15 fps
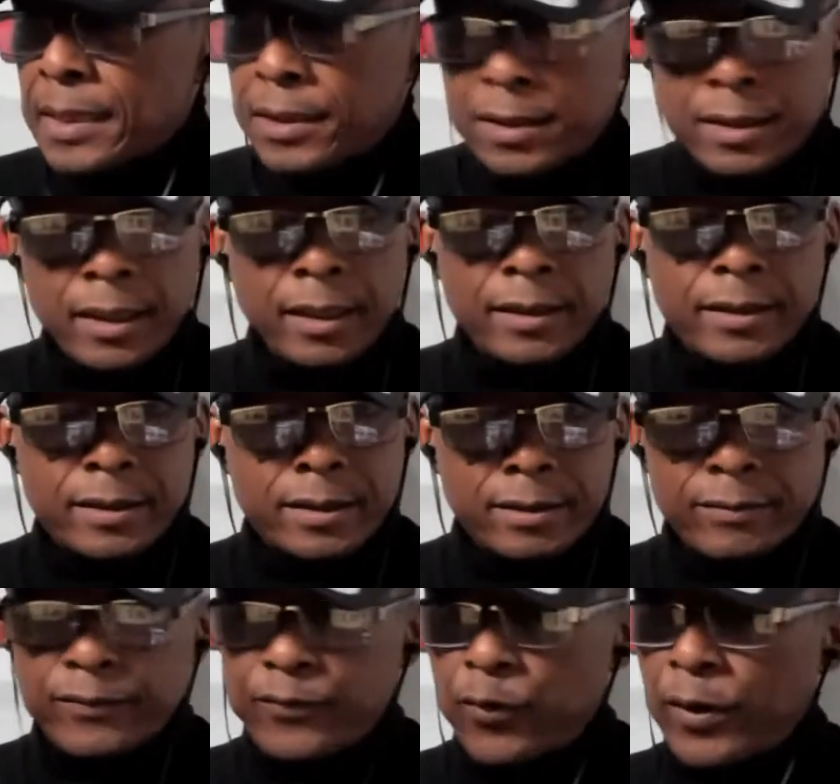Just
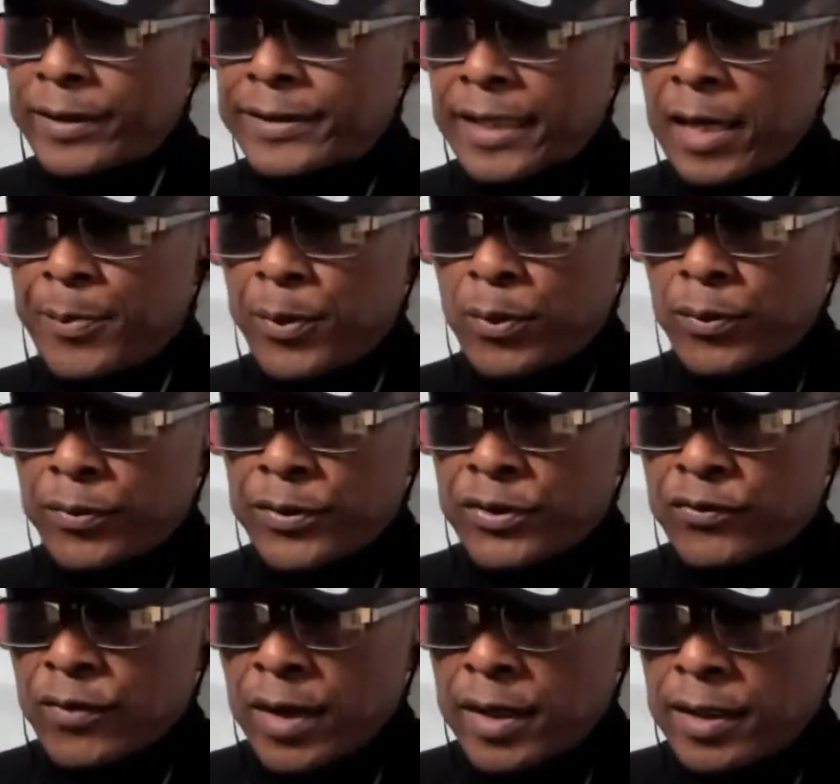for example,
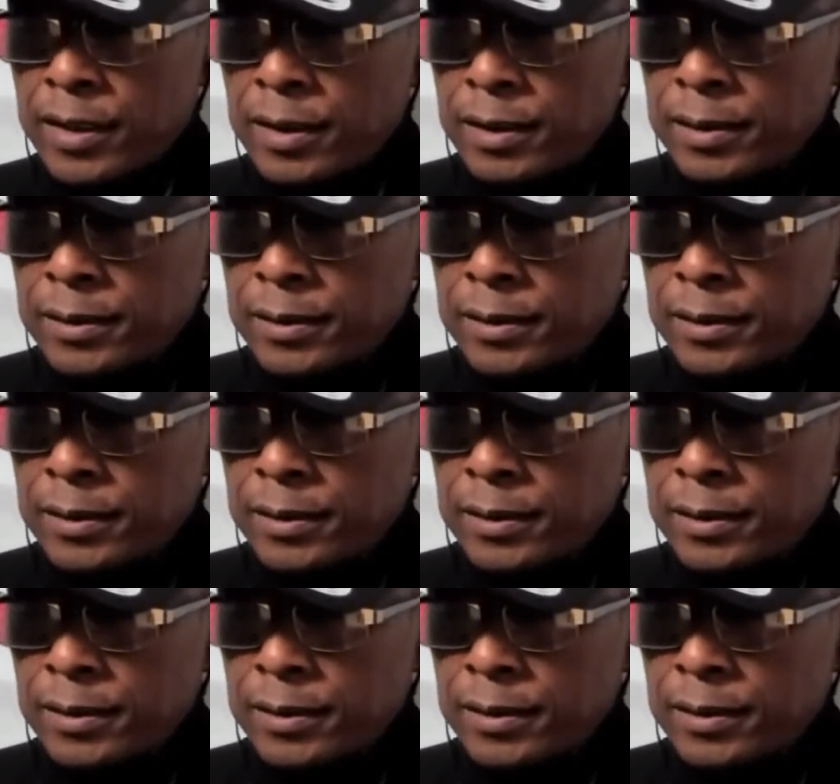this right here.